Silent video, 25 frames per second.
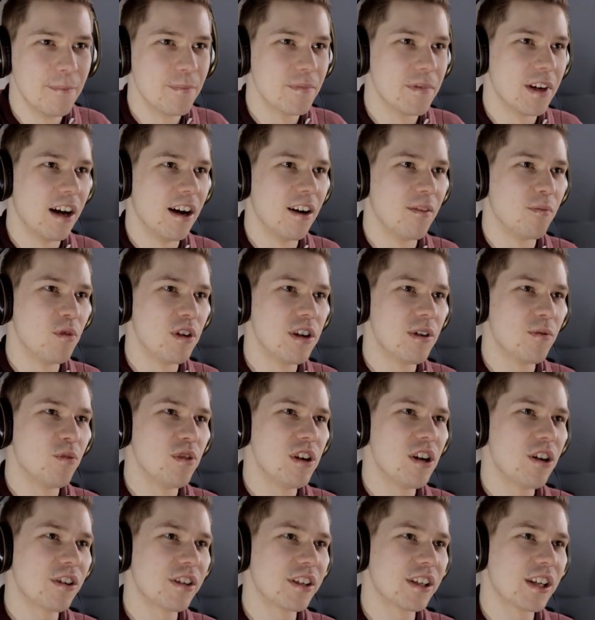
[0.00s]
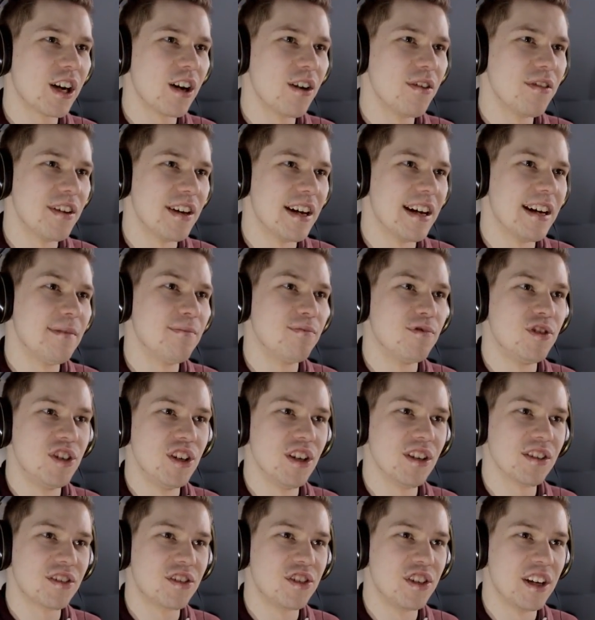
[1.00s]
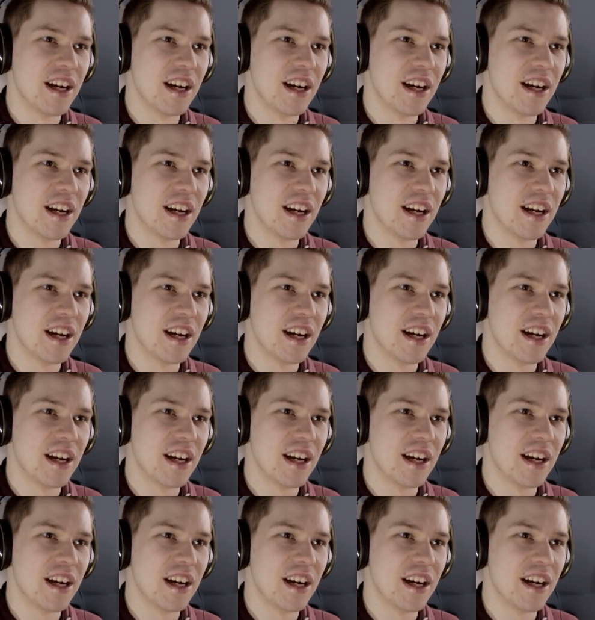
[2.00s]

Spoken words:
We're not going to go there just